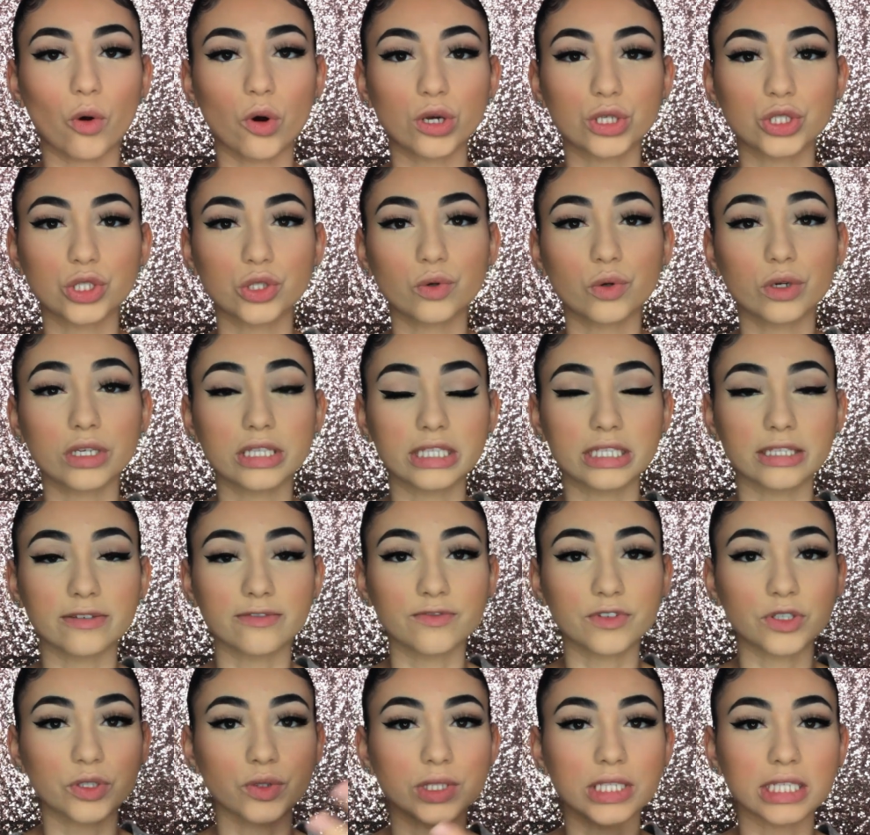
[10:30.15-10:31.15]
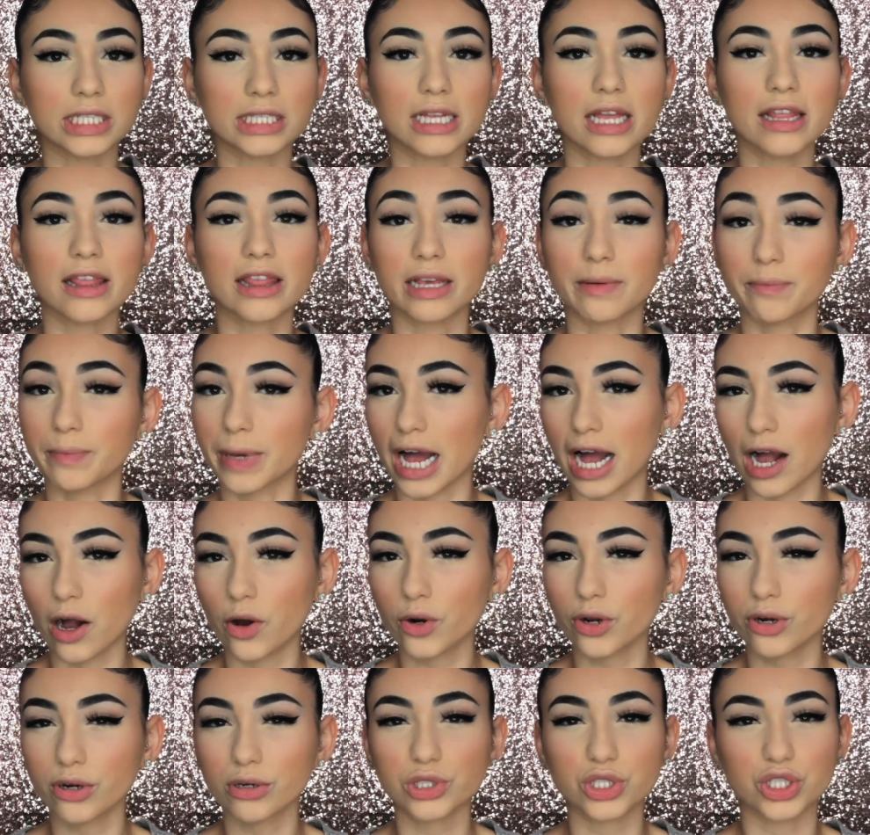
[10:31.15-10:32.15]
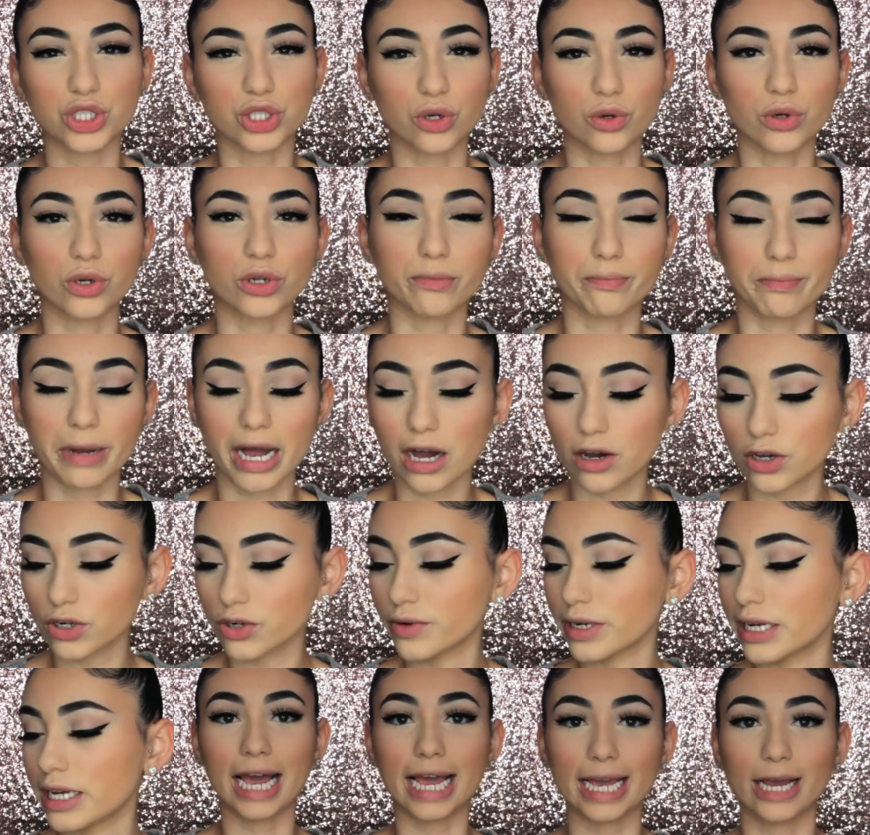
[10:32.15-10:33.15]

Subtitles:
Also diffuses the powder so you don't look powdery.